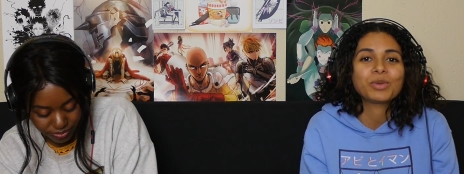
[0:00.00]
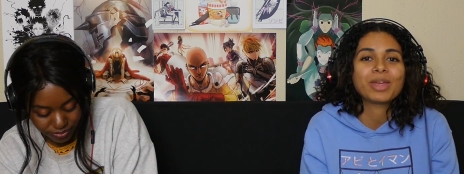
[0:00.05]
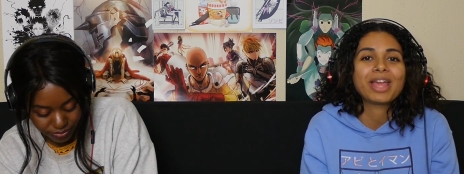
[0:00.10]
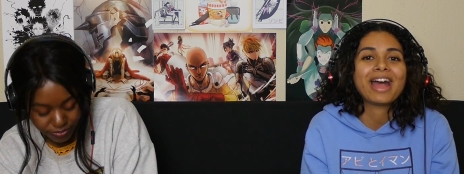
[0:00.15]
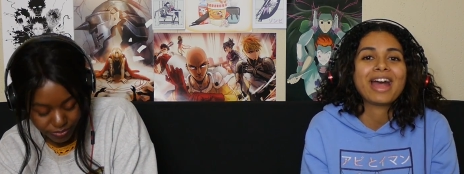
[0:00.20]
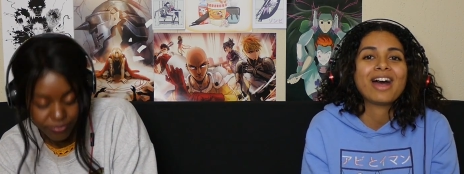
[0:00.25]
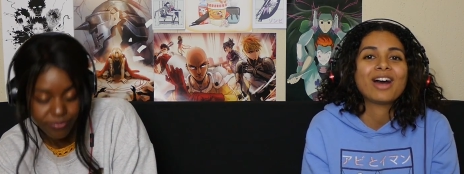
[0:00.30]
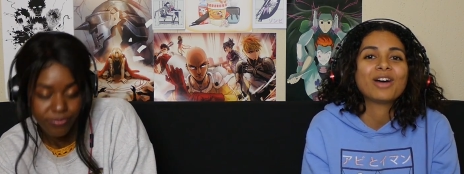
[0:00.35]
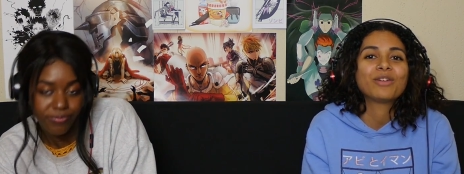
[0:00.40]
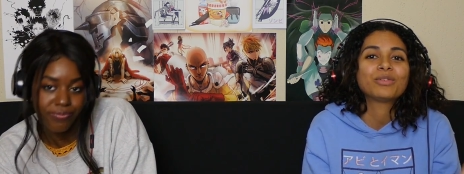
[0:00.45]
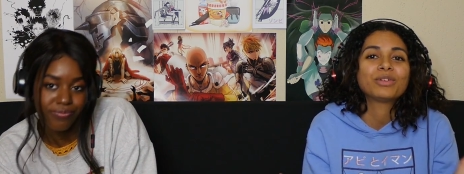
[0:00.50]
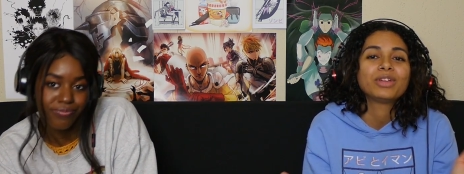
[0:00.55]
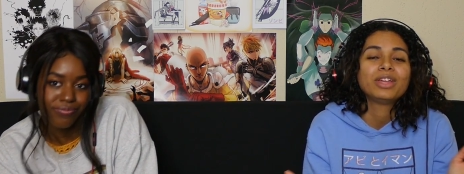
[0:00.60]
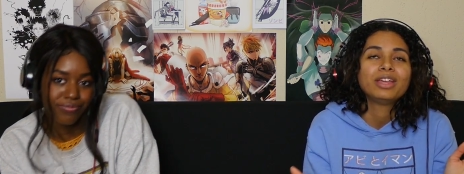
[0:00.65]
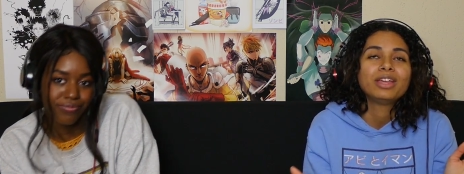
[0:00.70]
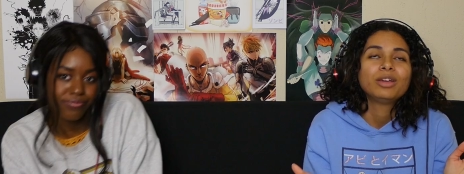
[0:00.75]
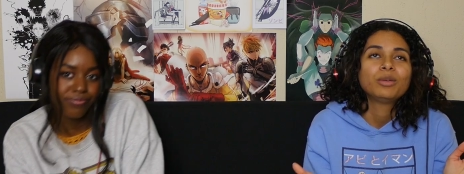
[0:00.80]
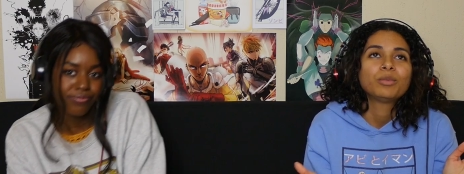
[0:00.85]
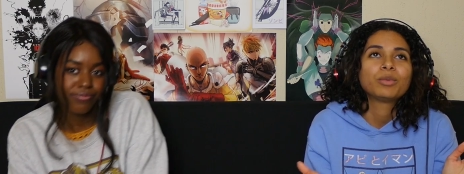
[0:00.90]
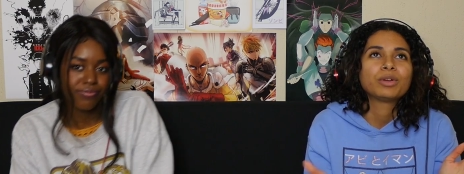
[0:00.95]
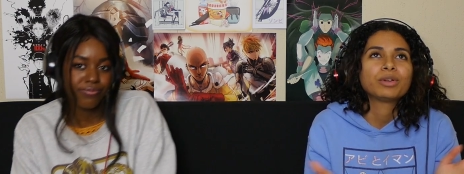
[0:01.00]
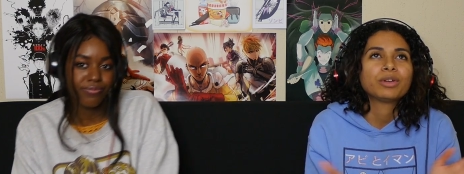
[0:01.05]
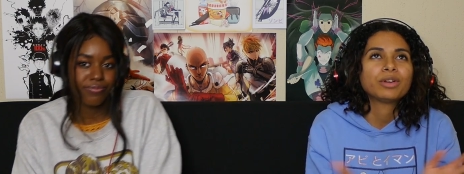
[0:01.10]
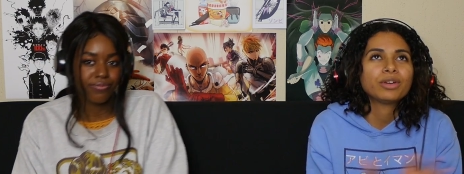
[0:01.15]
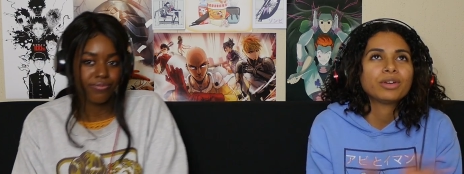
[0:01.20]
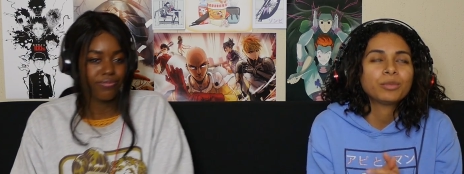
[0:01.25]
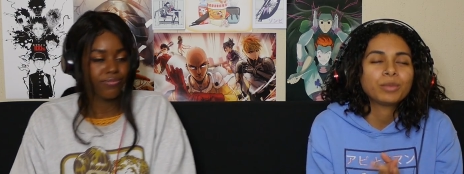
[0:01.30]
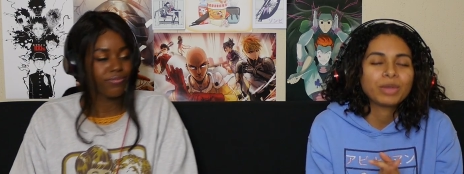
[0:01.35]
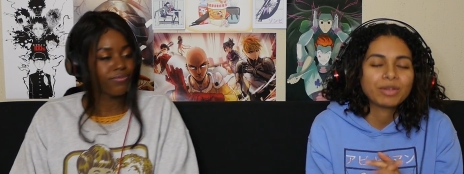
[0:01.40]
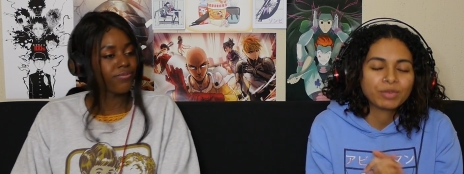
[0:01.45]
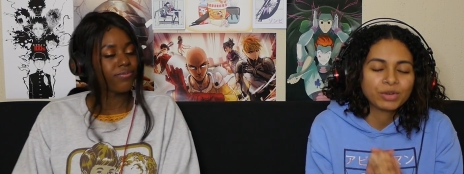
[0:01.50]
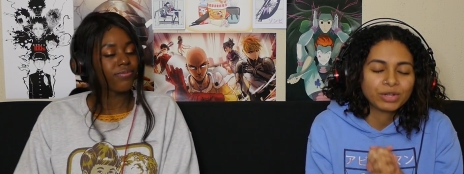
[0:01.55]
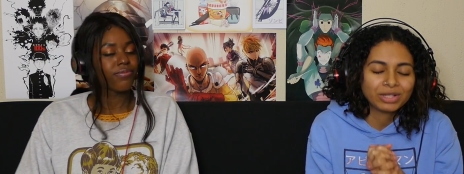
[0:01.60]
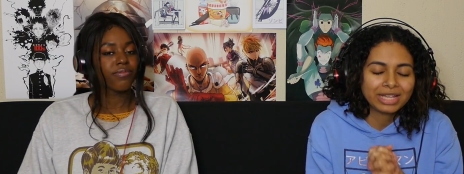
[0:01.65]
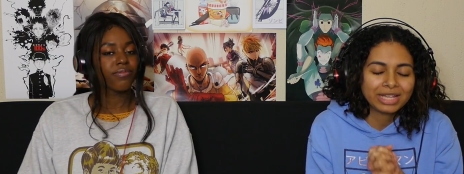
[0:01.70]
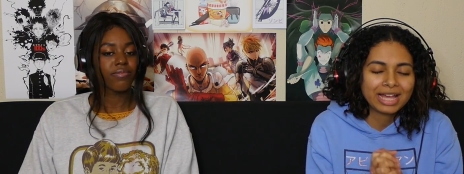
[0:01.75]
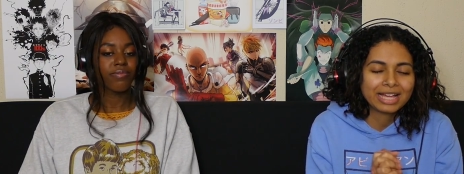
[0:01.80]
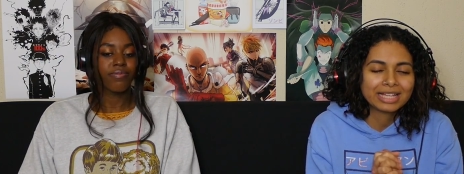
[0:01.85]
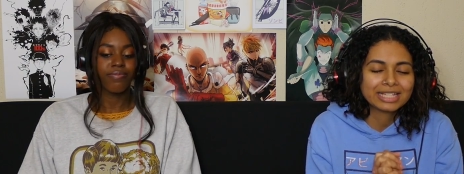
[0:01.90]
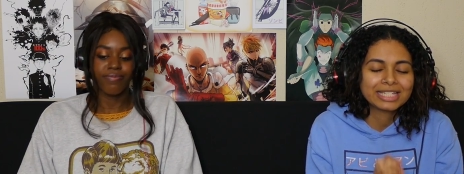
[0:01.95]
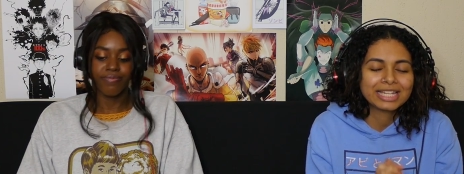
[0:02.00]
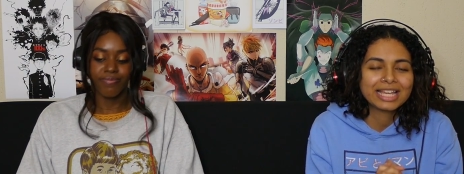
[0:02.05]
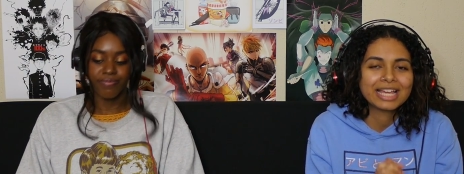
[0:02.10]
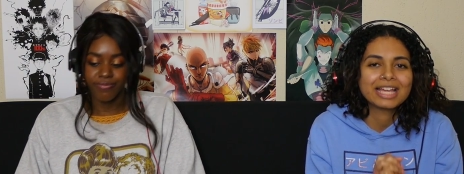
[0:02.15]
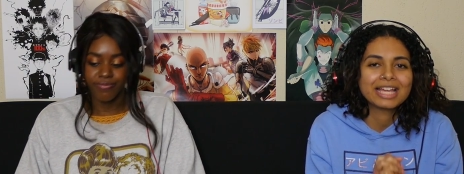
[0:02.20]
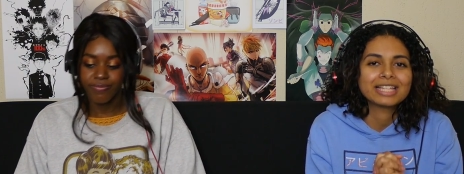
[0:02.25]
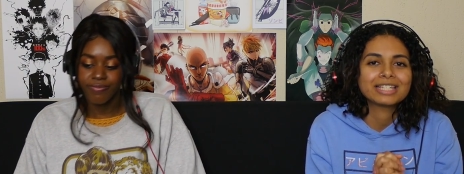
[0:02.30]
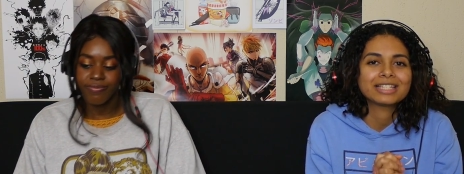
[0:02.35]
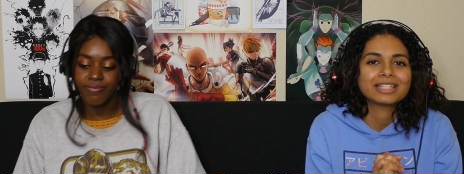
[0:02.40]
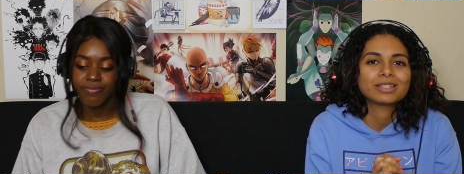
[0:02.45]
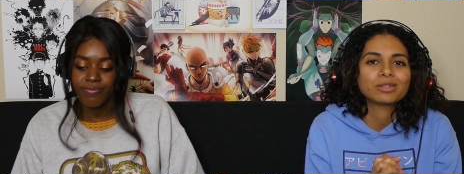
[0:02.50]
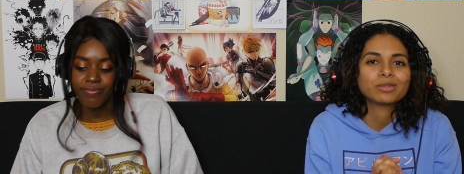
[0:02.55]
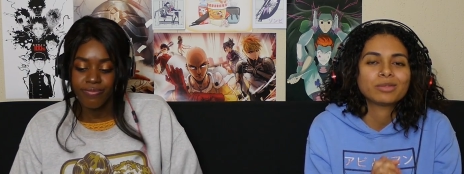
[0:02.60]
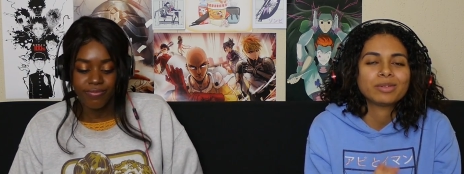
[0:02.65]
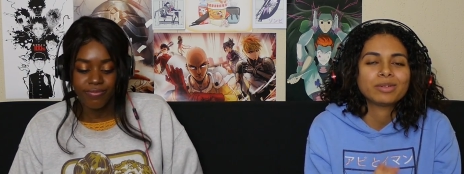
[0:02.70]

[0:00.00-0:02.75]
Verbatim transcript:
Speaker 1: We have we're, we have early access.